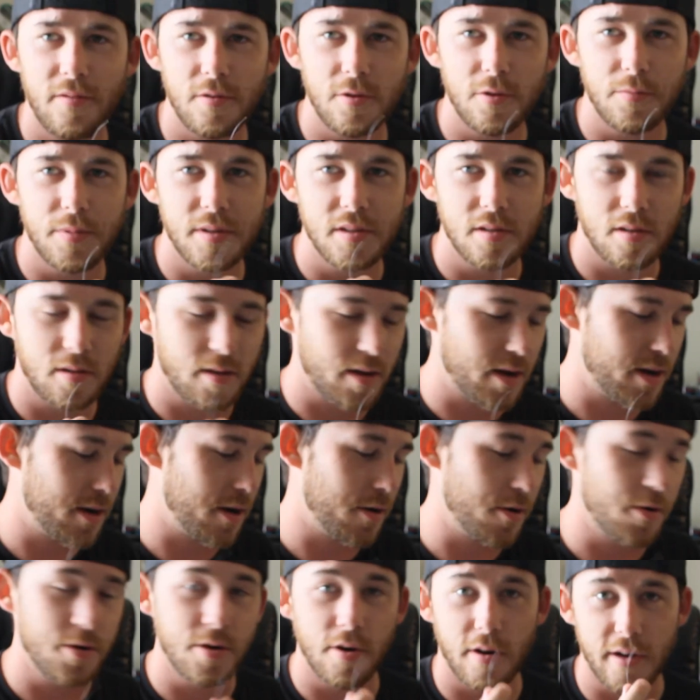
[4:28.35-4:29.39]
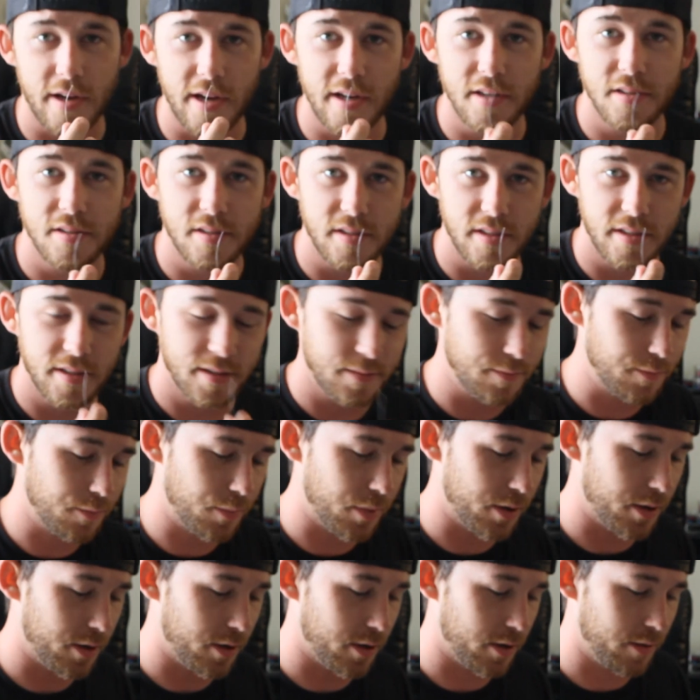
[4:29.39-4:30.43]
your little piece of line. I know y'all can't see it,
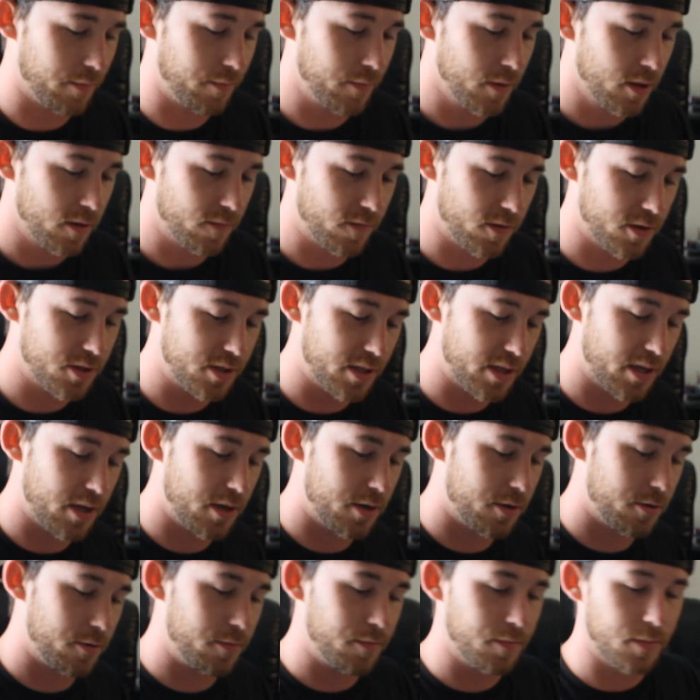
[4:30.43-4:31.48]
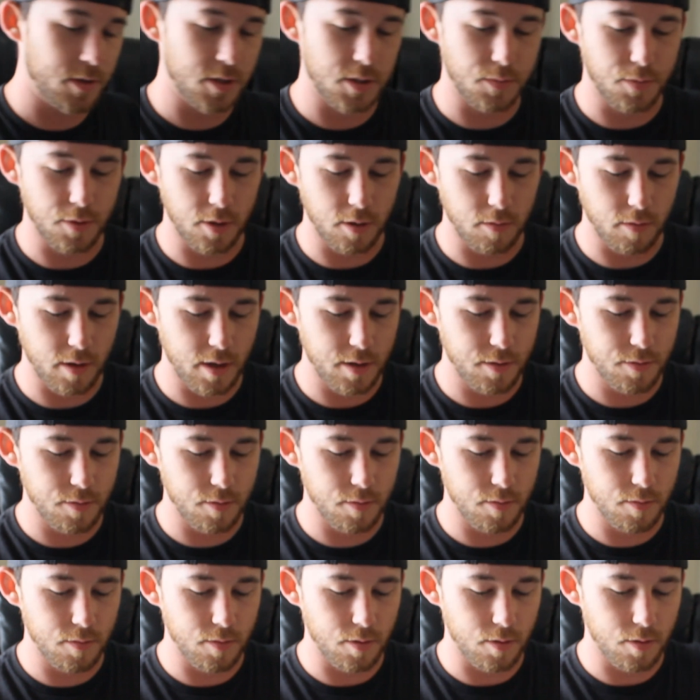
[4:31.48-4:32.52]
but first thing you do is you put it right
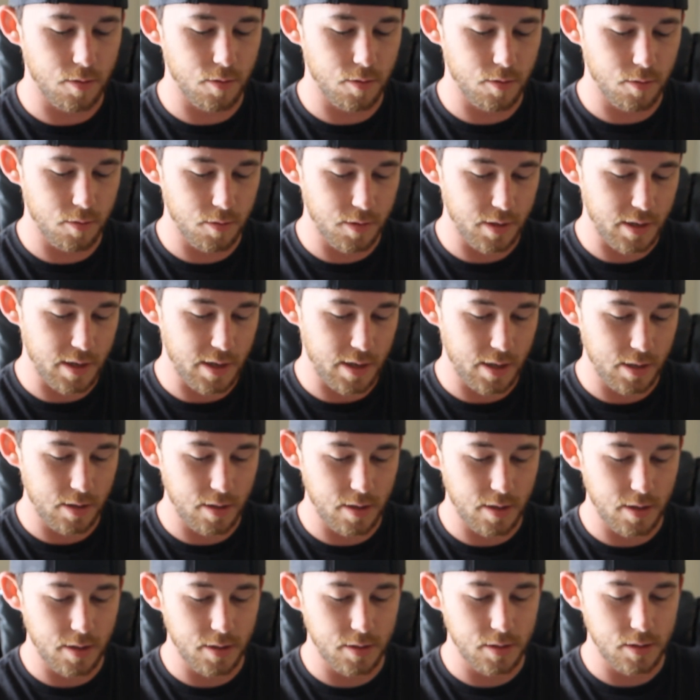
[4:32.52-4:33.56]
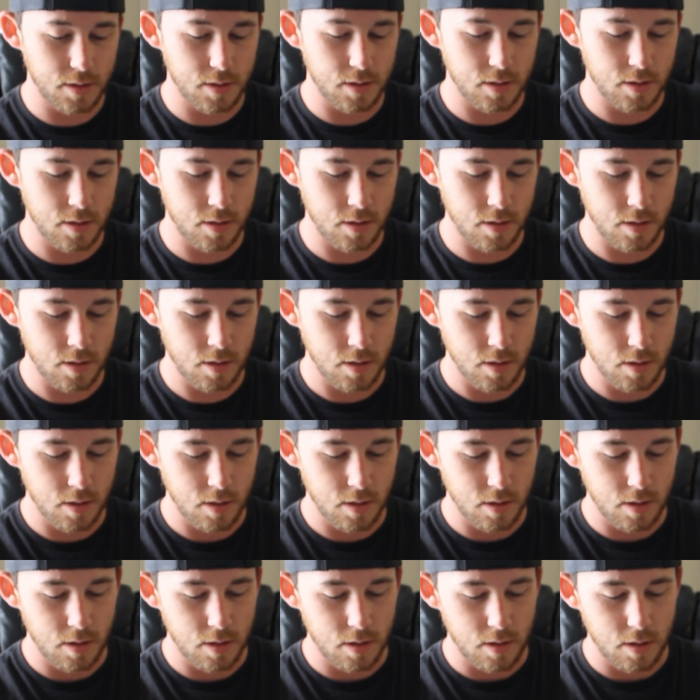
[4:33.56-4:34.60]
through the hole, the guidelines.
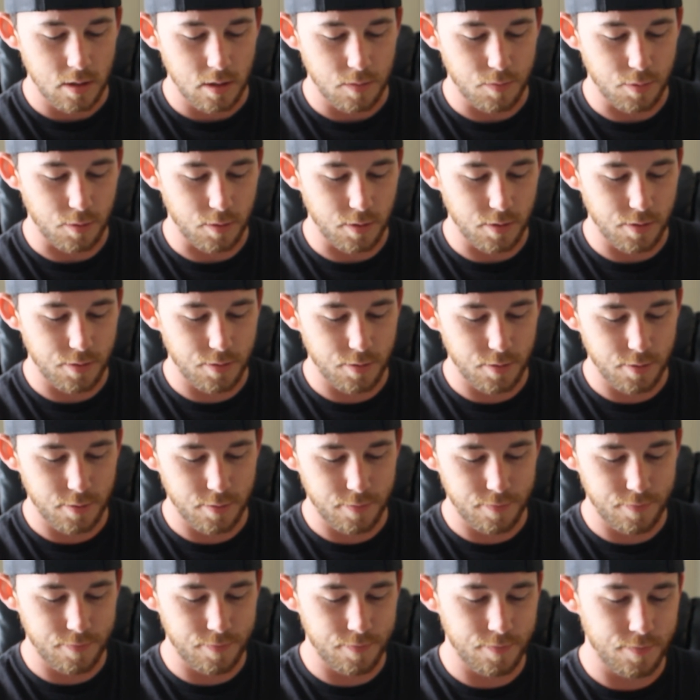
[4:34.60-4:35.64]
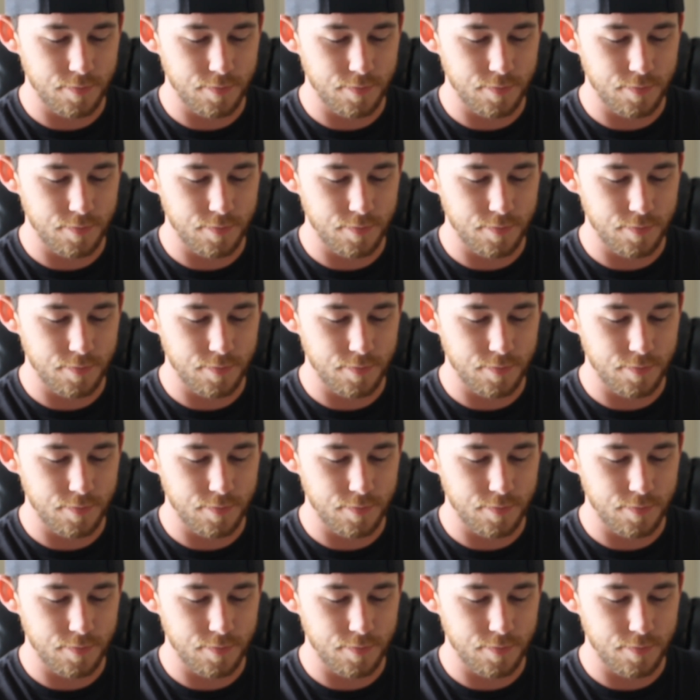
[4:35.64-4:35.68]
Pull it through,